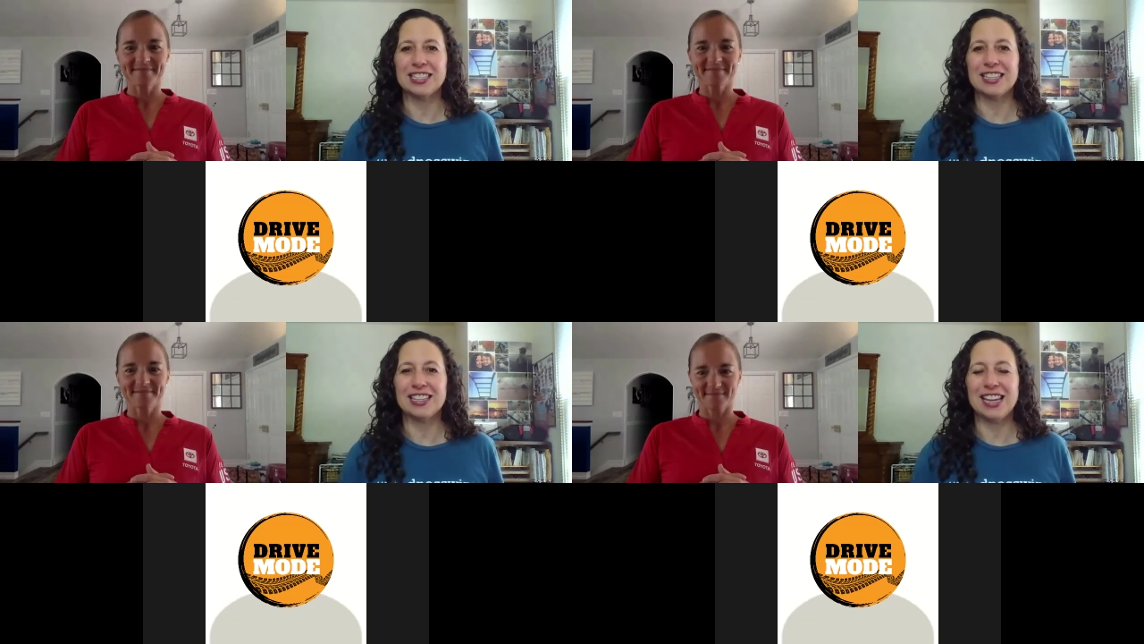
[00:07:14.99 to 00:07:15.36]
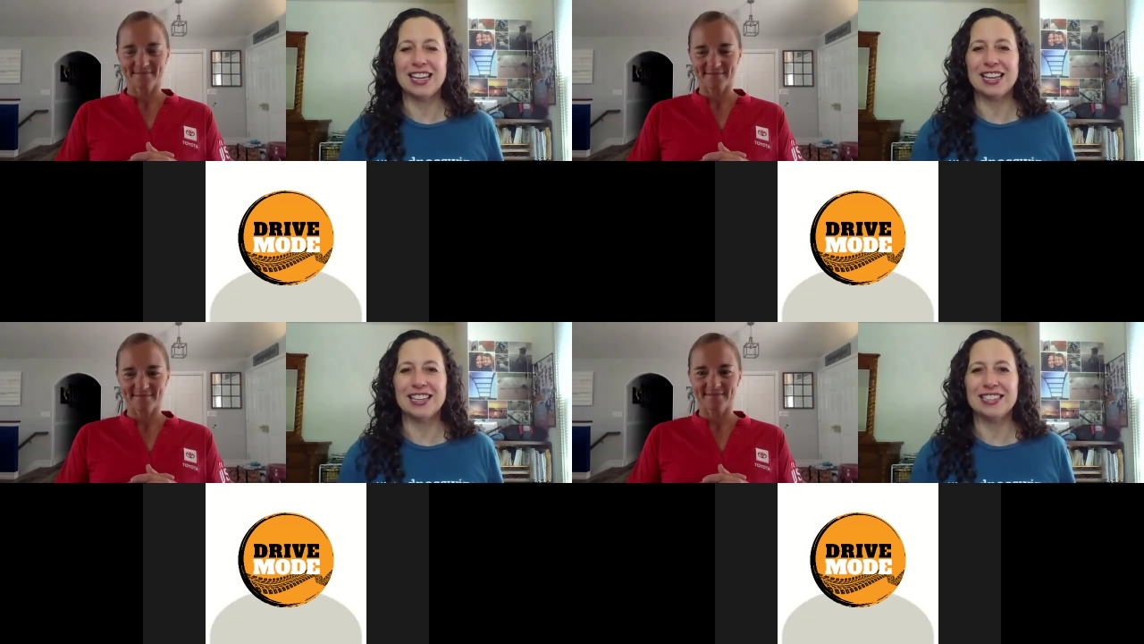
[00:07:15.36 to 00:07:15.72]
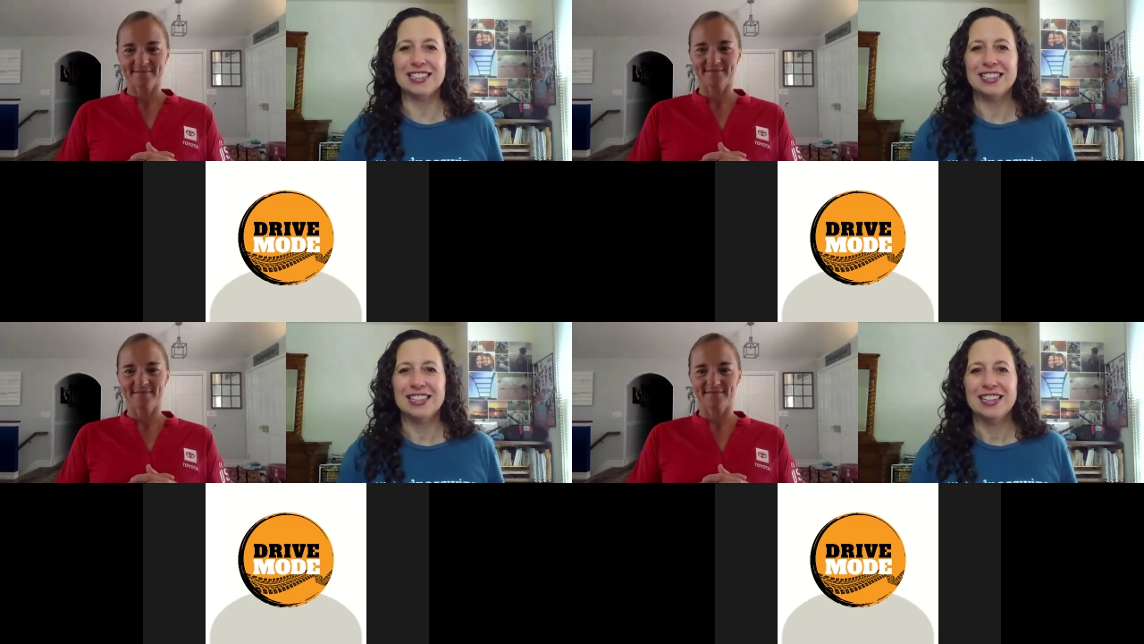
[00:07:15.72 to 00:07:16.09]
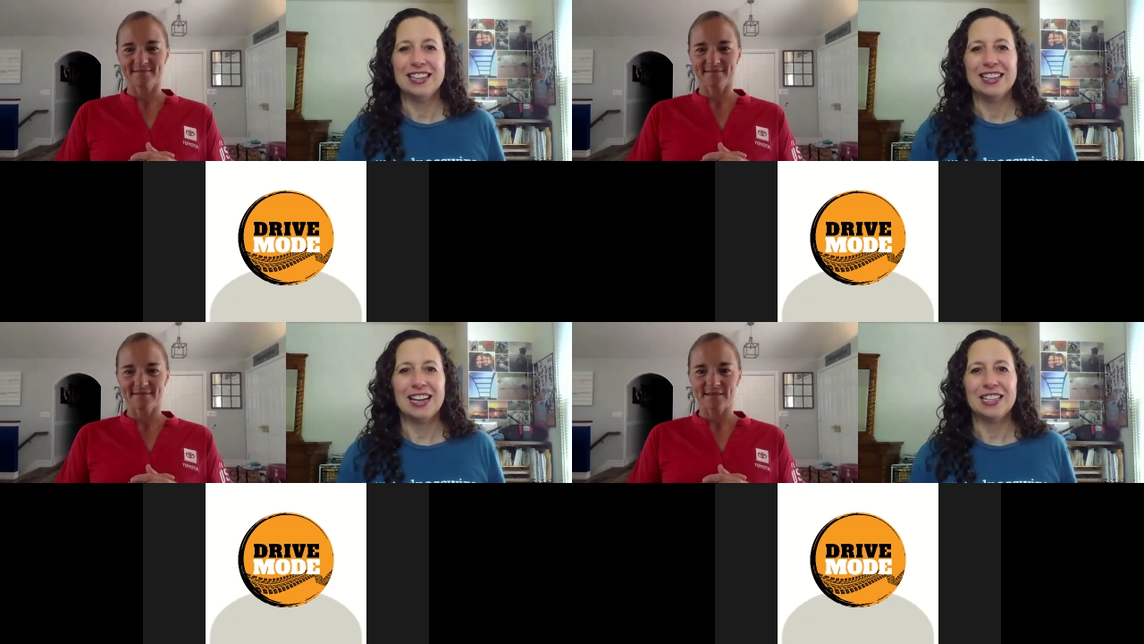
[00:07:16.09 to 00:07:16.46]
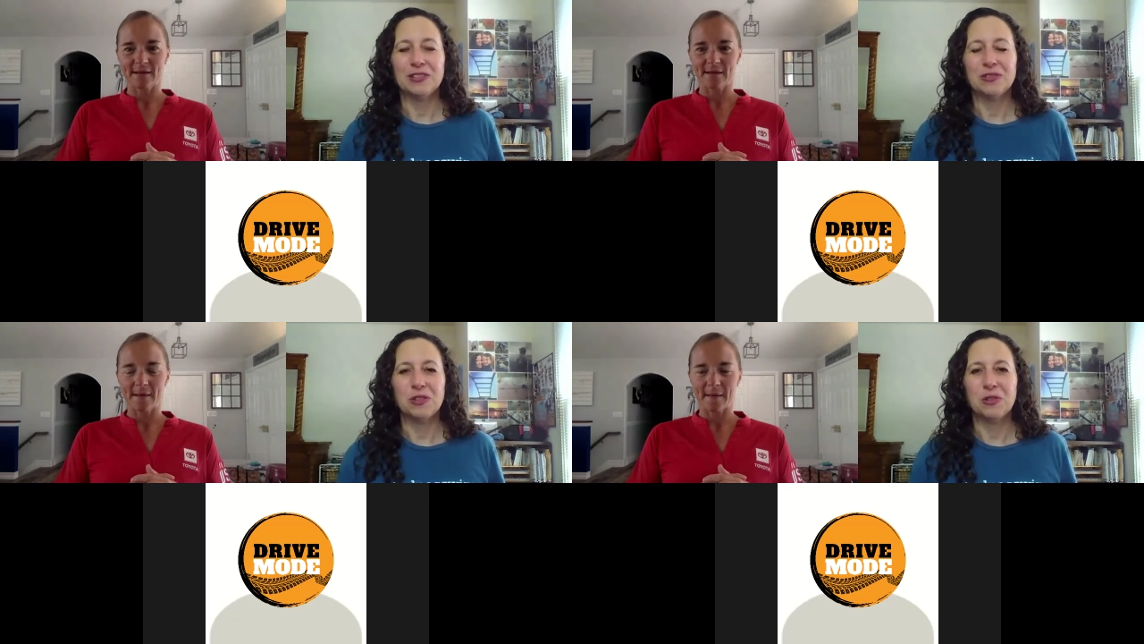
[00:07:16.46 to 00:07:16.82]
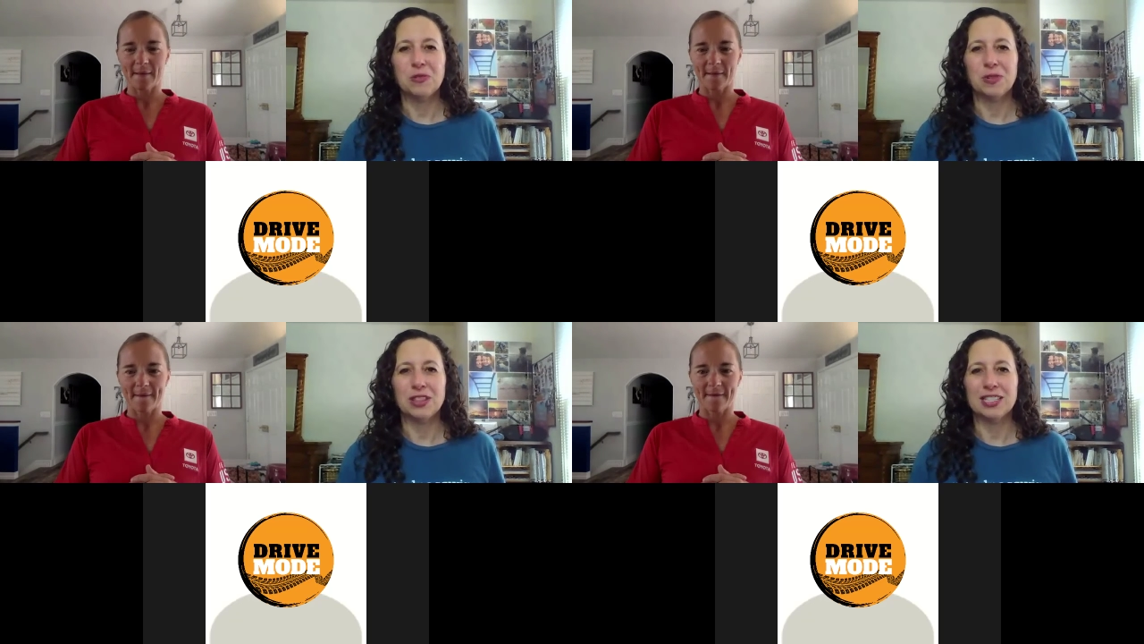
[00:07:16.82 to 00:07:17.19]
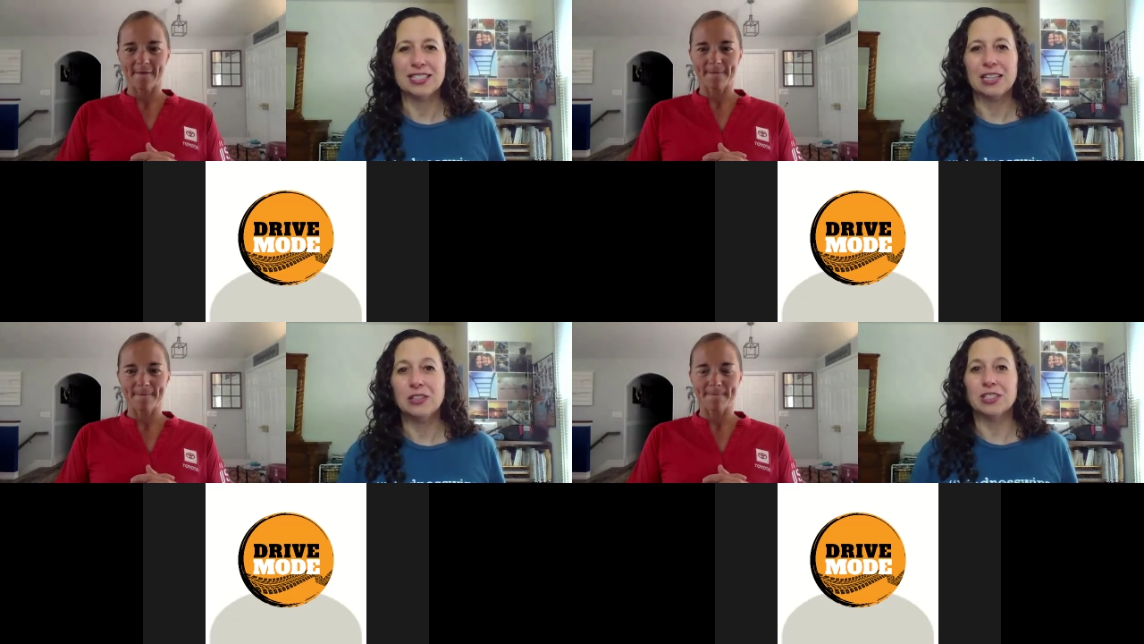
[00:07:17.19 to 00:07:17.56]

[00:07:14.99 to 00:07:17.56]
Speaker 1: And I don't know what the catch